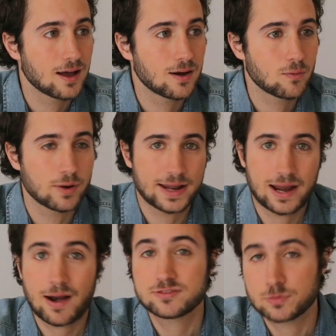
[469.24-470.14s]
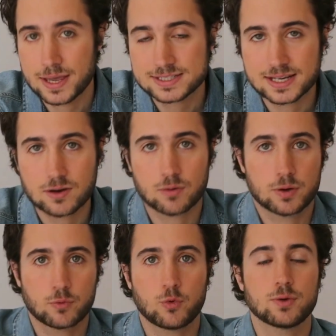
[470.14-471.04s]
When I arrived to Mexico and
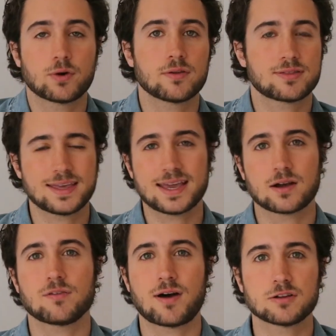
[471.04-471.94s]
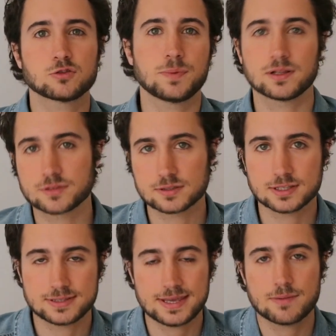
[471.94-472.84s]
when we were thinking of how to build the
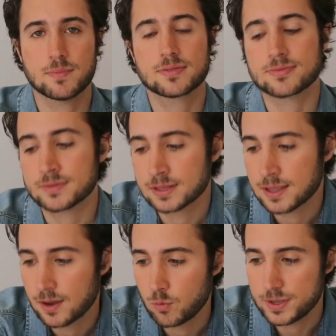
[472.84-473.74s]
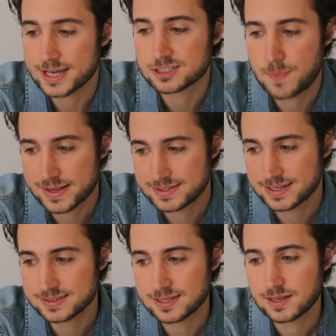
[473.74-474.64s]
team, we
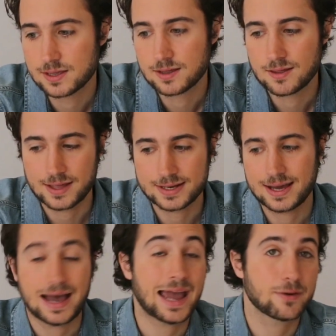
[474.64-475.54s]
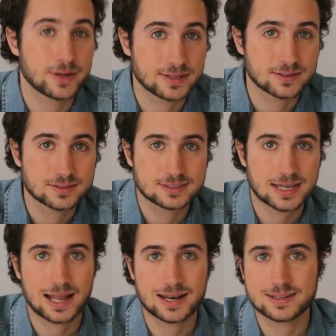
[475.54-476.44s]
expected that hiring
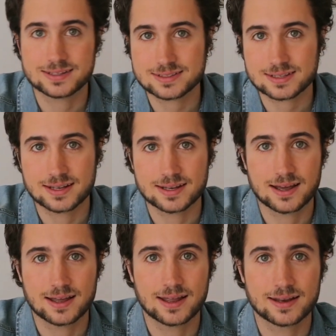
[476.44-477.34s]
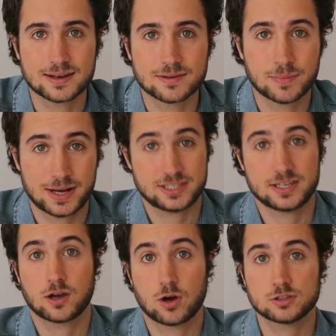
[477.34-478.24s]
talent and
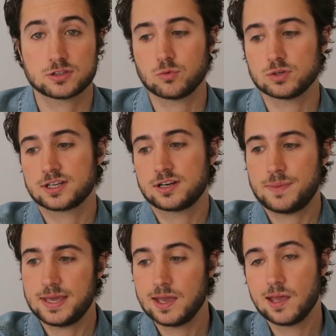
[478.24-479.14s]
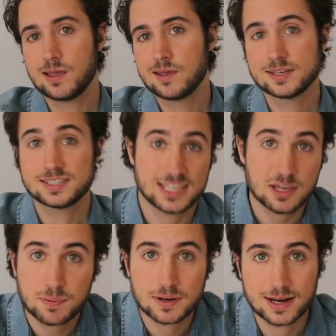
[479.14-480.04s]
managing culture was going to be cheap